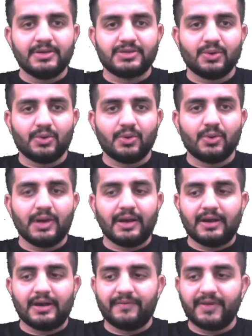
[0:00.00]

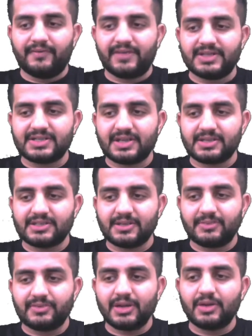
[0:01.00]
We have discussed
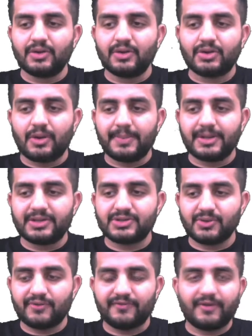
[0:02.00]
some really good topics
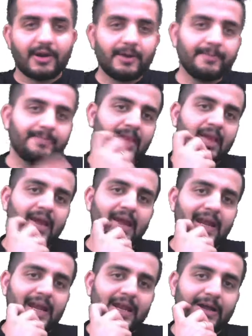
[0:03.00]
so far,
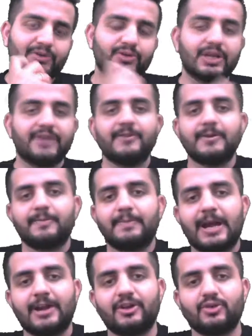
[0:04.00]
and today we have
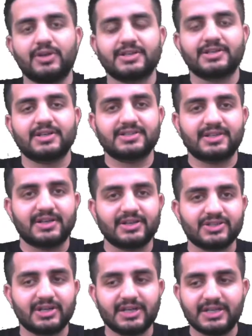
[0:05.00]
planned to discuss the
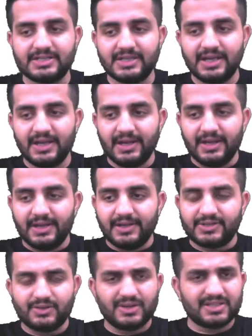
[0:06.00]
dictionaries.
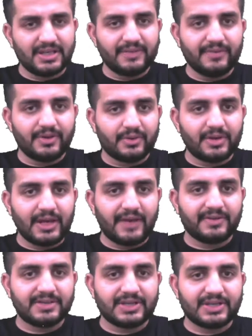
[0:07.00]
So, yesterday we couldn't have
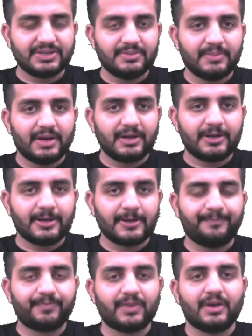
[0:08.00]
the session, but
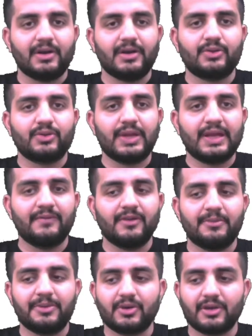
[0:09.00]
today we'll
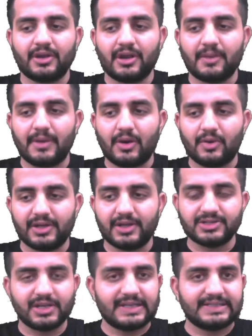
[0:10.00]
be talking about
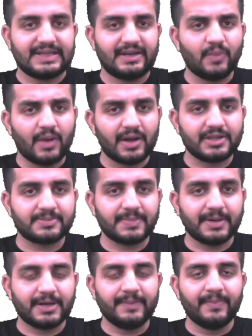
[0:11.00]
dictionaries advanced
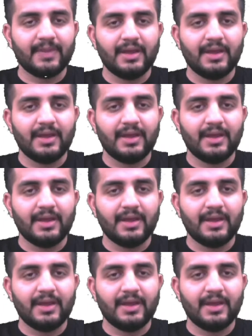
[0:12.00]
part.